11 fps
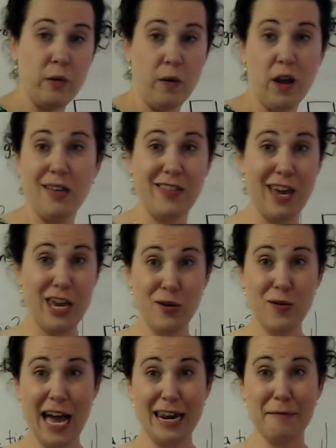that you had
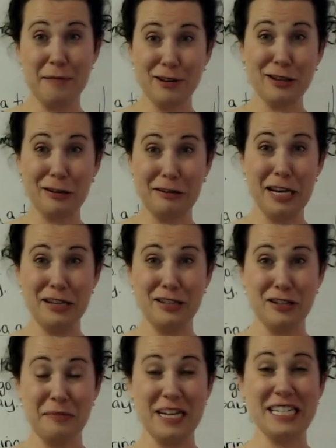a musical
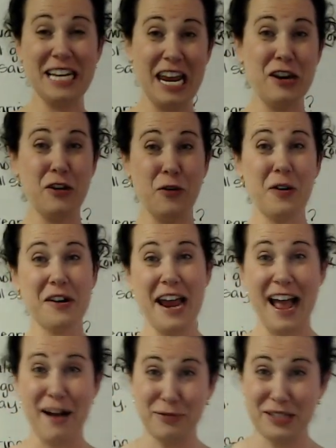instrument in your
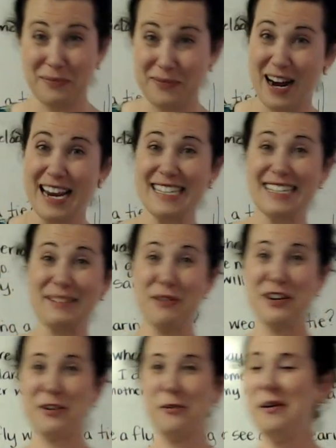house, right? It's pretty
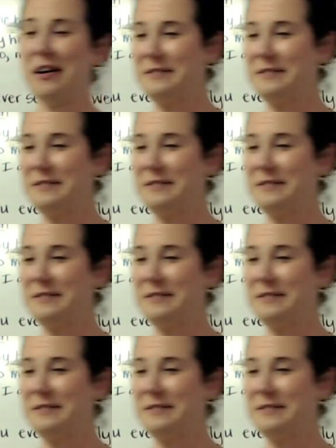cool.